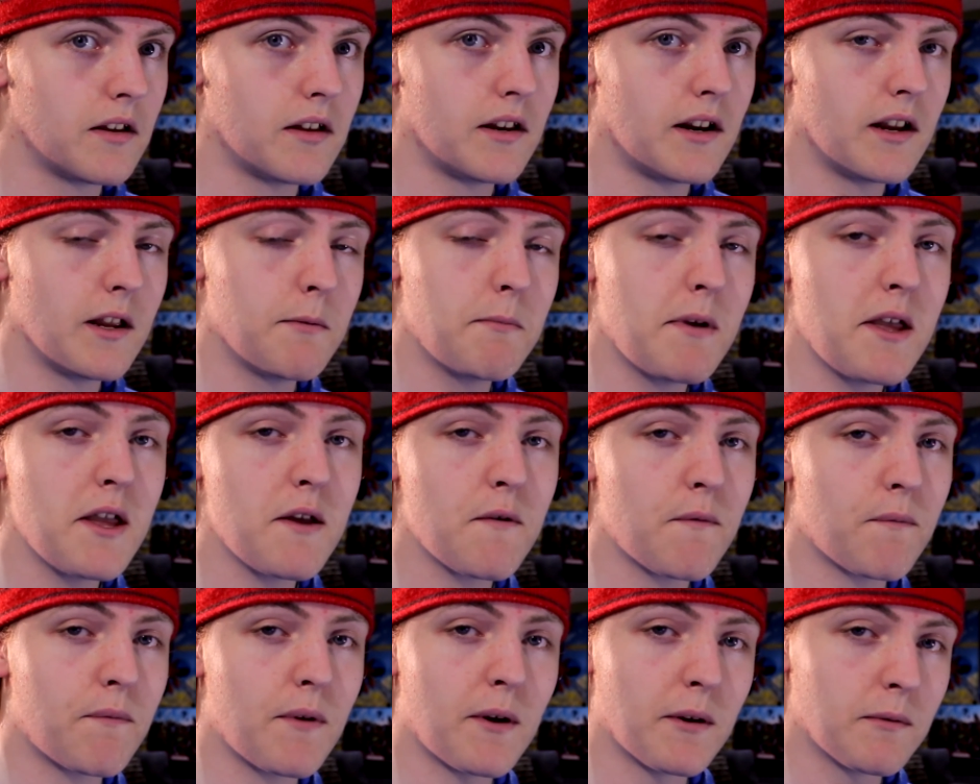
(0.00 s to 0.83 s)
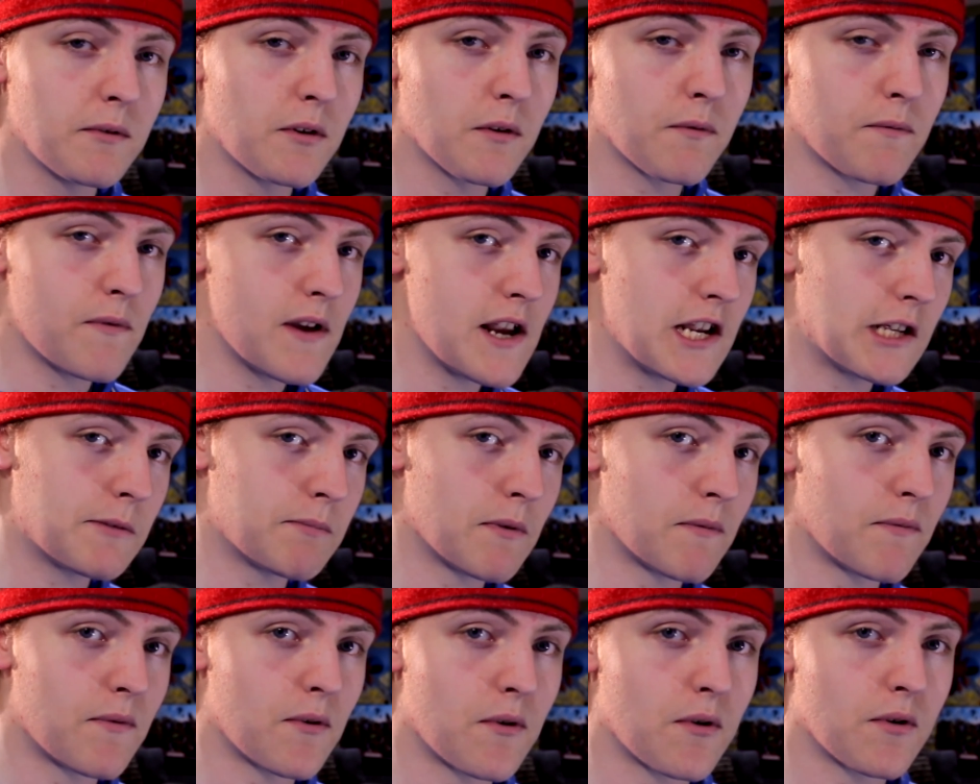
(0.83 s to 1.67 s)
Now you may have felt your face
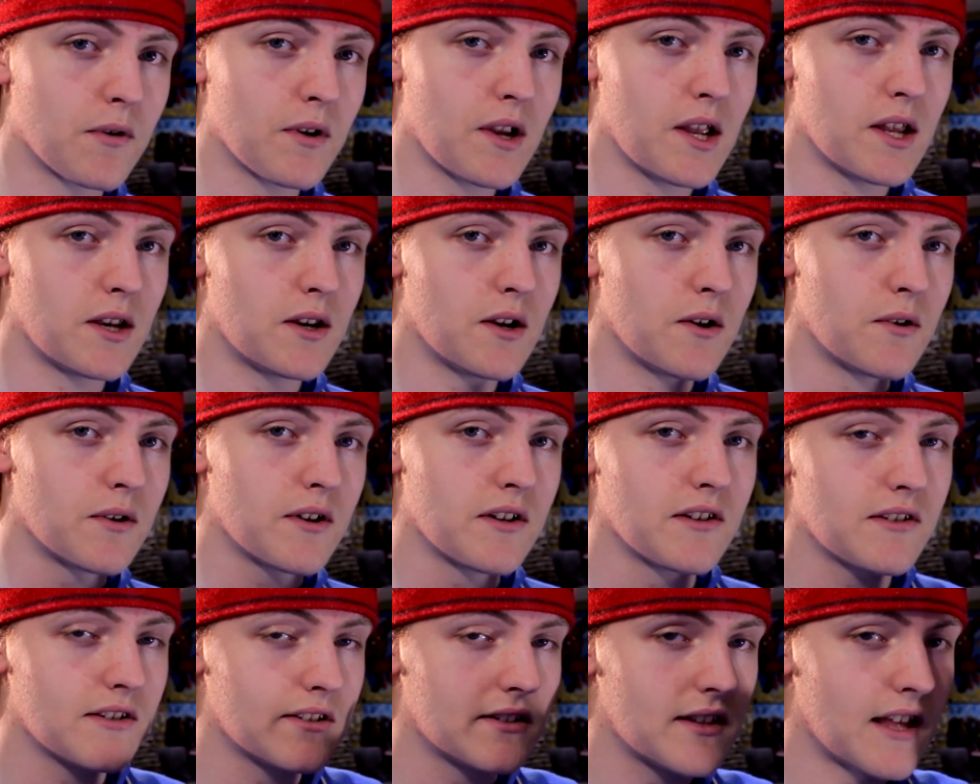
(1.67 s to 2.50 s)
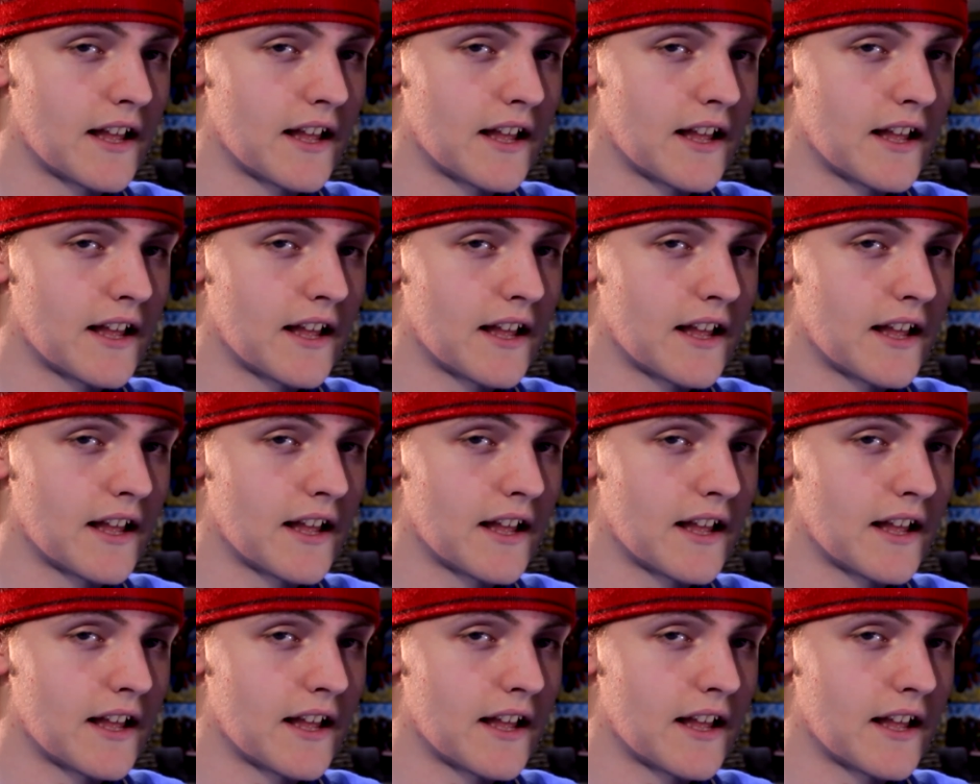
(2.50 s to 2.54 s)
before and noticed